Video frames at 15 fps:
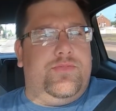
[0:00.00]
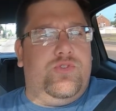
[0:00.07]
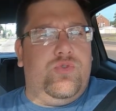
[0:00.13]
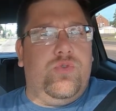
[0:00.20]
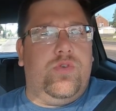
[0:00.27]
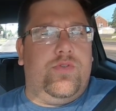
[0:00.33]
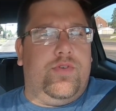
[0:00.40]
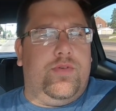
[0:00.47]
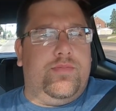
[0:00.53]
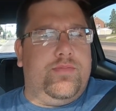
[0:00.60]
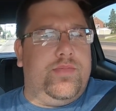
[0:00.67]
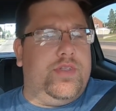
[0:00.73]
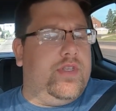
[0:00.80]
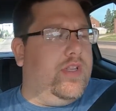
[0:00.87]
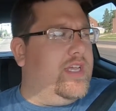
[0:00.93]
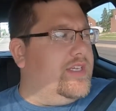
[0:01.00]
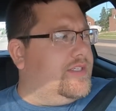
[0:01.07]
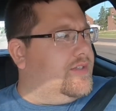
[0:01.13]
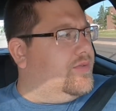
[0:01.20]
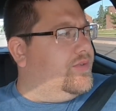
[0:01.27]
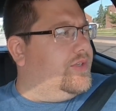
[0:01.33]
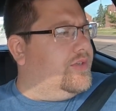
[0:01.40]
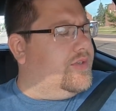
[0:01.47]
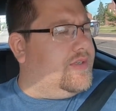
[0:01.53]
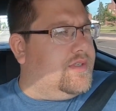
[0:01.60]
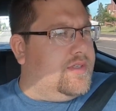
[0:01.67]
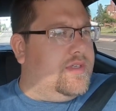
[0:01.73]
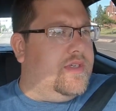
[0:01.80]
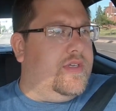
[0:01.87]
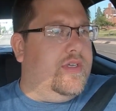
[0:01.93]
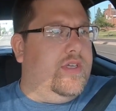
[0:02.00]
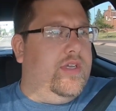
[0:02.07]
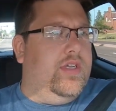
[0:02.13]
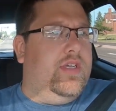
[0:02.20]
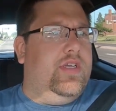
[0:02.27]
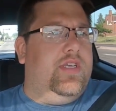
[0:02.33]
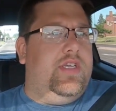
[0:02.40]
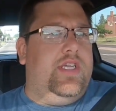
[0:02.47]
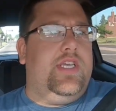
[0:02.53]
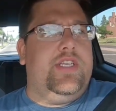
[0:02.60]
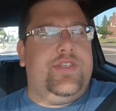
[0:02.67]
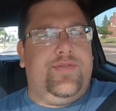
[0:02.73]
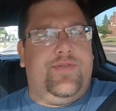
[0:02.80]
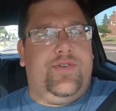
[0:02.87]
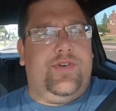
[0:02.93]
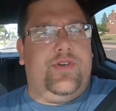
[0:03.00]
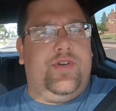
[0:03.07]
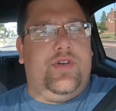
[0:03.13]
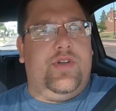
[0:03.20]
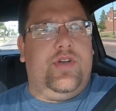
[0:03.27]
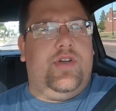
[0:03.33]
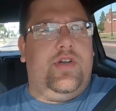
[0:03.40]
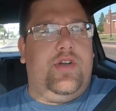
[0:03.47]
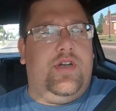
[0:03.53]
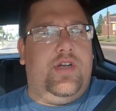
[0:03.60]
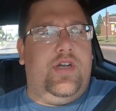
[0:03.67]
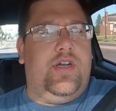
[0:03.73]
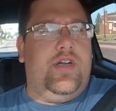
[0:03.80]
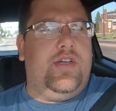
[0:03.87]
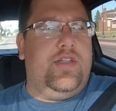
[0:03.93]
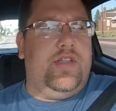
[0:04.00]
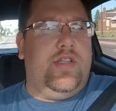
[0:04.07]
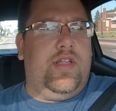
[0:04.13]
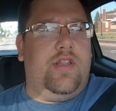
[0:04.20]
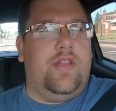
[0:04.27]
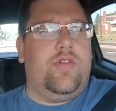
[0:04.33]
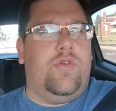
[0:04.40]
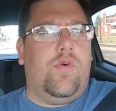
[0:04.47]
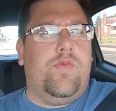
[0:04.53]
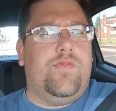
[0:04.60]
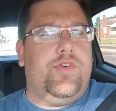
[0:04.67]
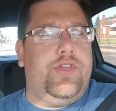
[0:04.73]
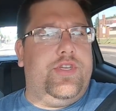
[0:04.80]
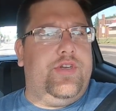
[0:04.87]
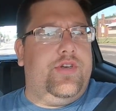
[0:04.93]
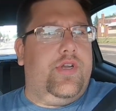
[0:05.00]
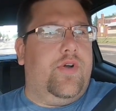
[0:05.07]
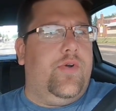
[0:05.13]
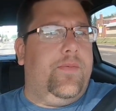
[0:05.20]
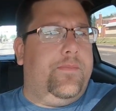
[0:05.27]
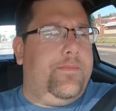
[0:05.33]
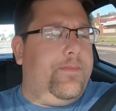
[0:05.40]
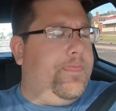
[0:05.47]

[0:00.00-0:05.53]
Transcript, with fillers: two of them in the last 2 years, each for a little over a year now.